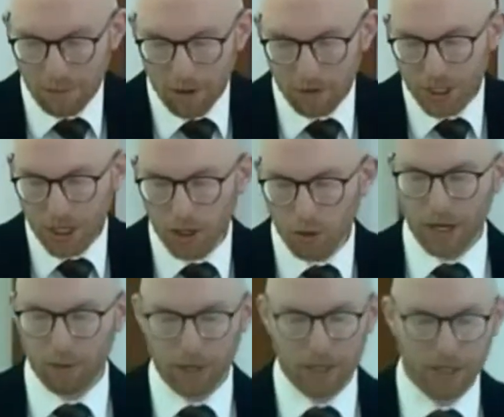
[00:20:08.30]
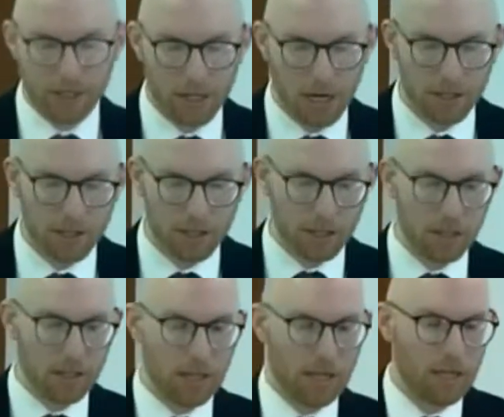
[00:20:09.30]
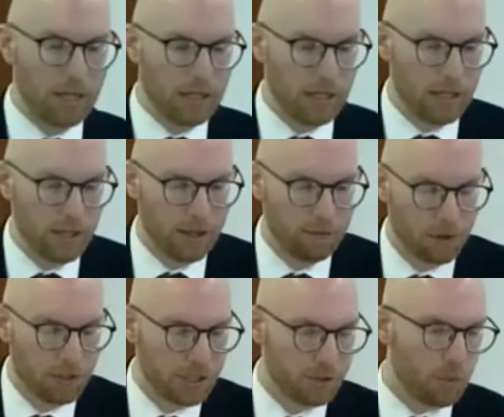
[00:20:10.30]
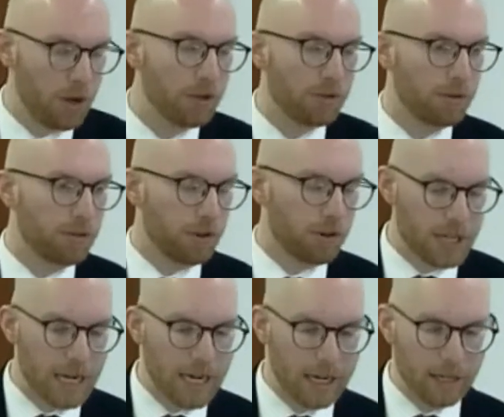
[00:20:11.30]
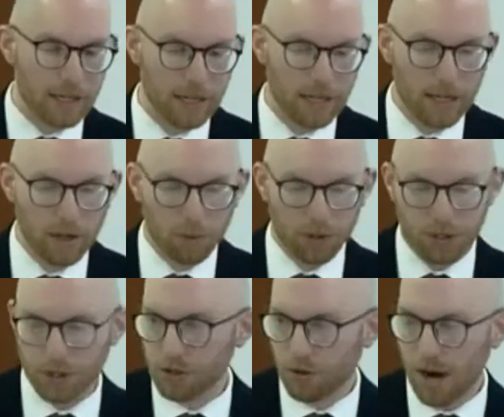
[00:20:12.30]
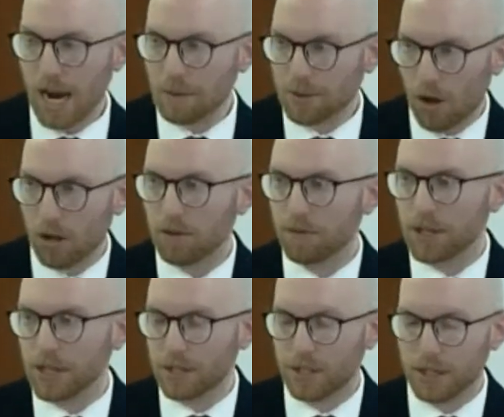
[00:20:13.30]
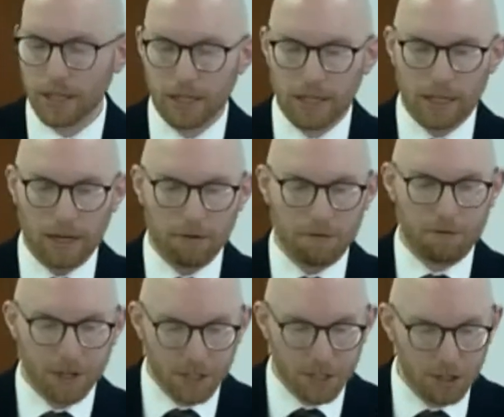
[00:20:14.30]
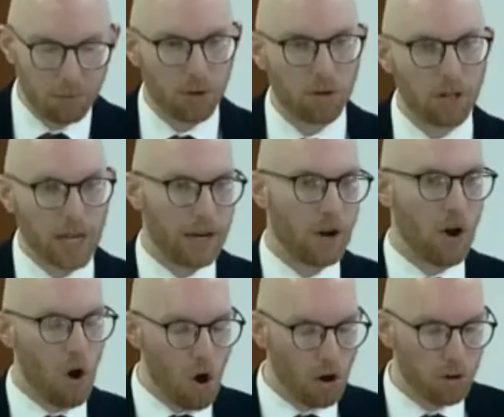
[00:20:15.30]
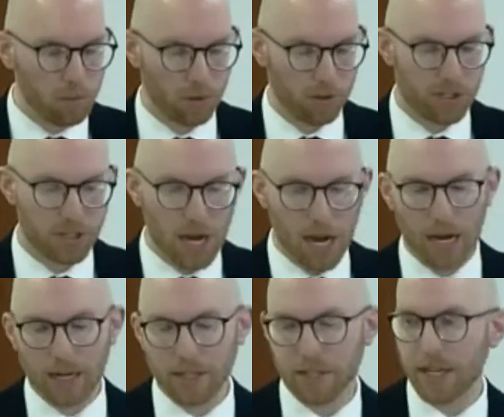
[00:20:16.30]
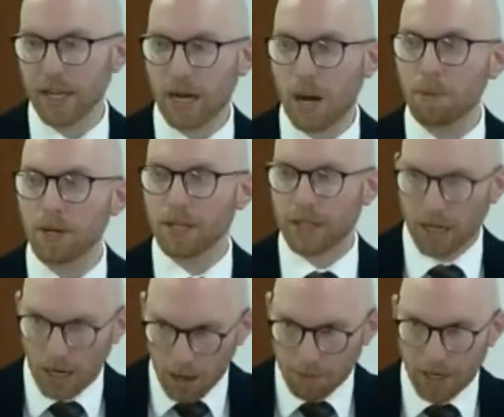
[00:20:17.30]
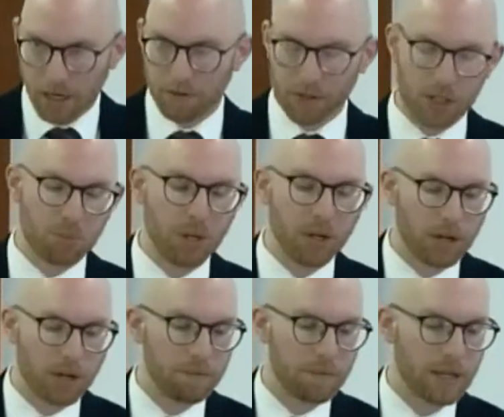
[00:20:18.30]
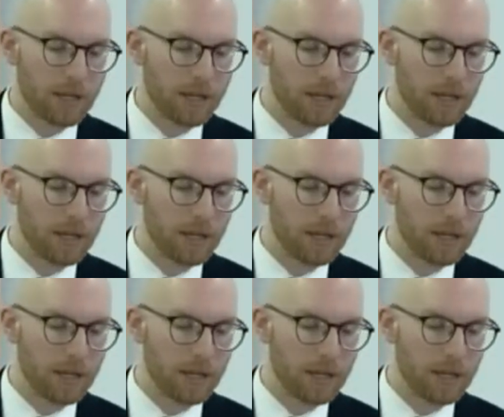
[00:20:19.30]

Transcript: time I was here, we, we discussed uh, verses 1 through 13, which describes all of these uh, visible and audible signs that accompany the coming of the Spirit.